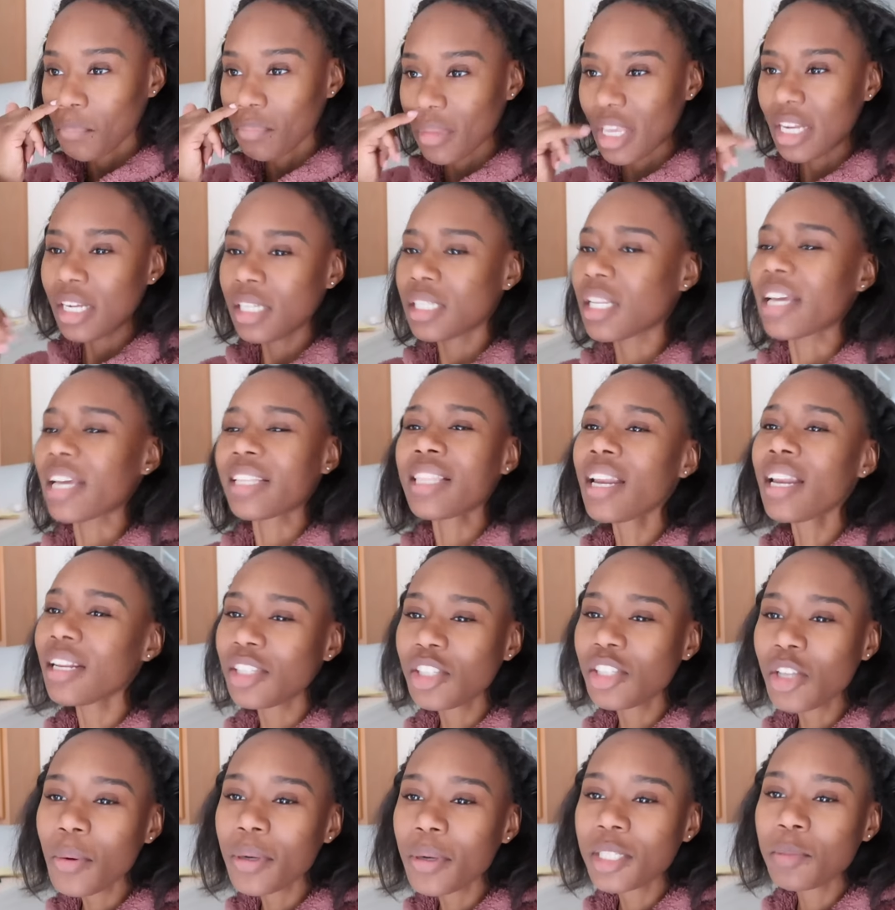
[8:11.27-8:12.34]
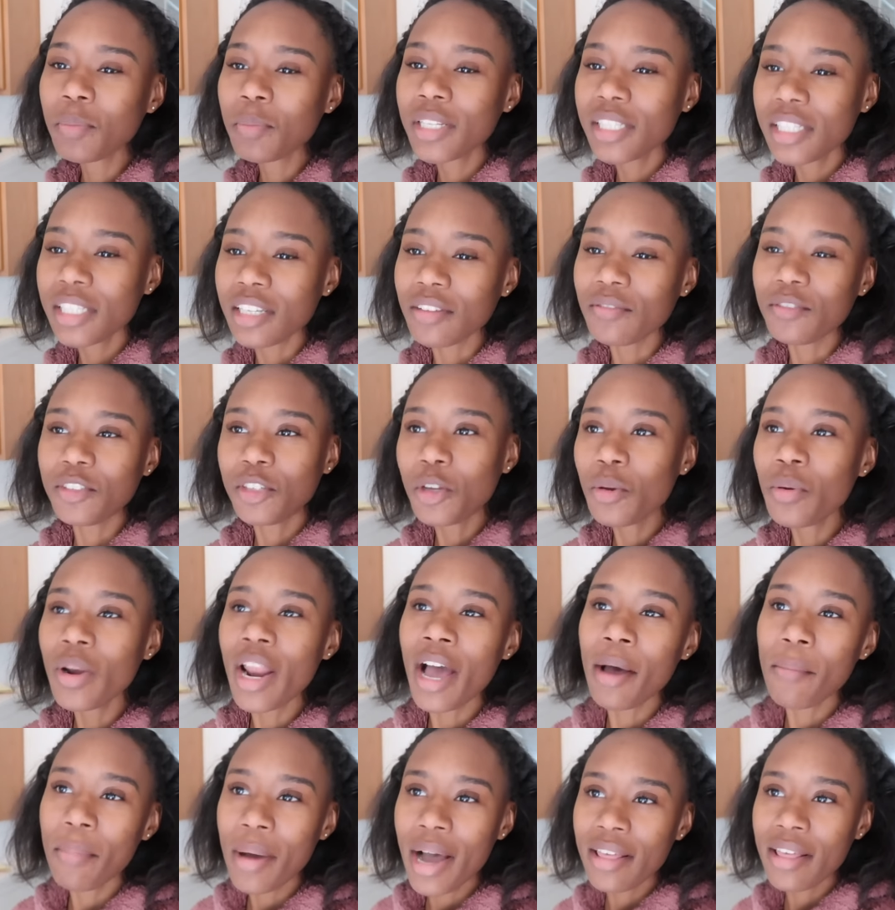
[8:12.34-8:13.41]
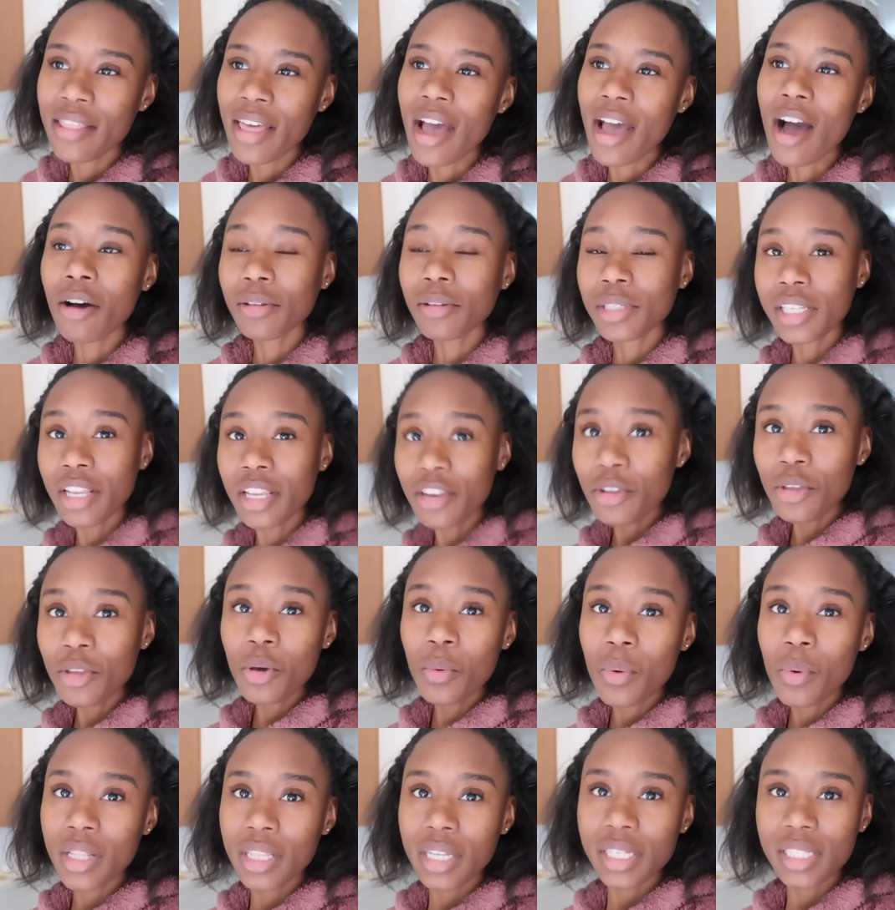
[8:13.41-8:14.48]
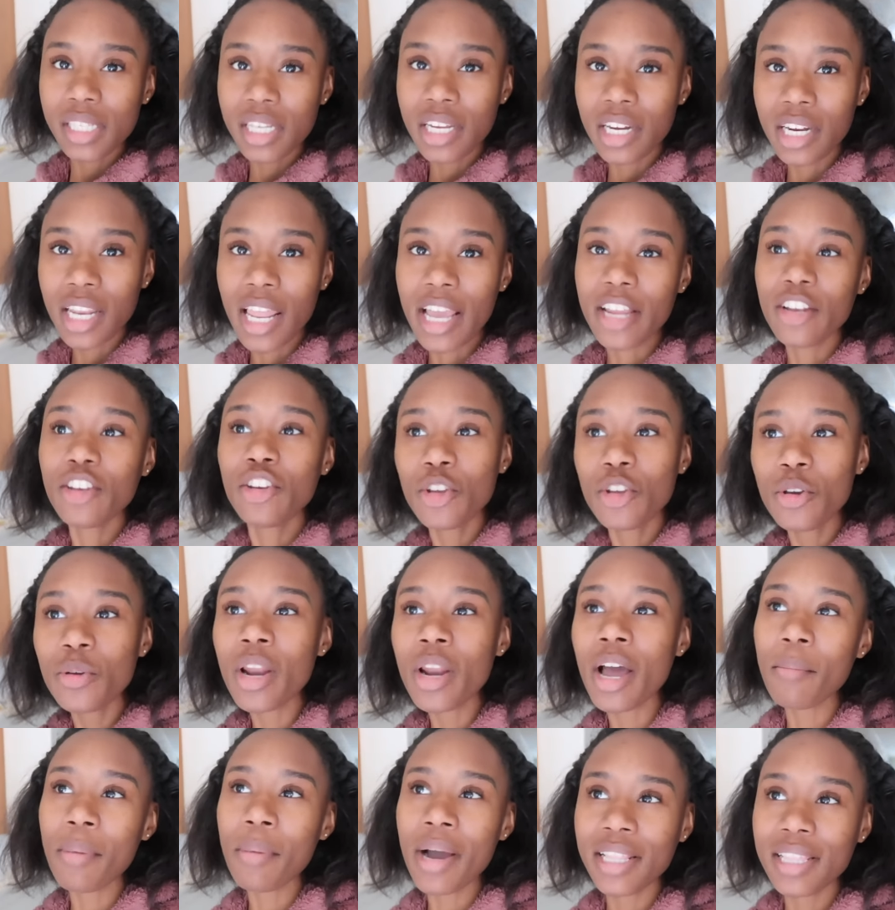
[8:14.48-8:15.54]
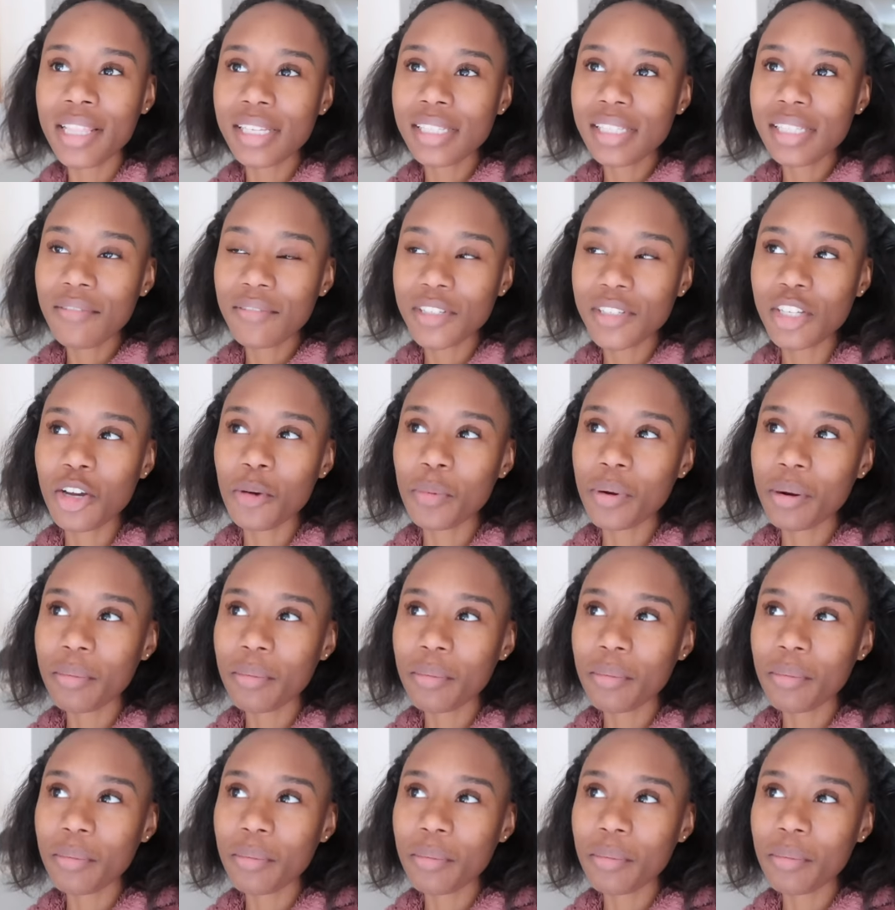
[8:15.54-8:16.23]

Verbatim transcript: And he's like, that is so expensive. Do not buy that. I'll send you the one that's here. Like, do not buy that stethoscope.